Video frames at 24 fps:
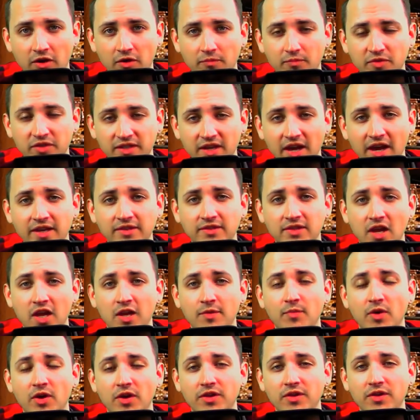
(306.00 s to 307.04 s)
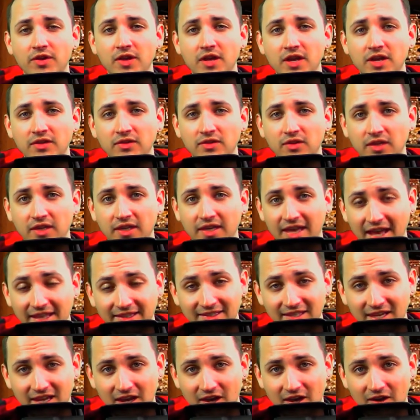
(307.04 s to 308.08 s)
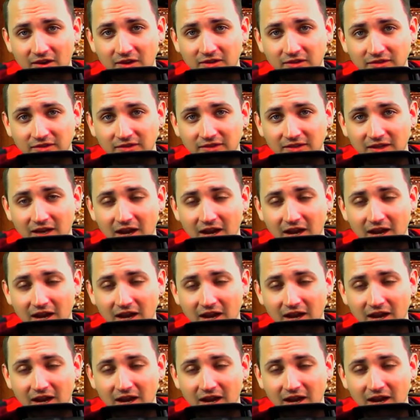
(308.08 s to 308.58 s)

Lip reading: besides Amon, gets here.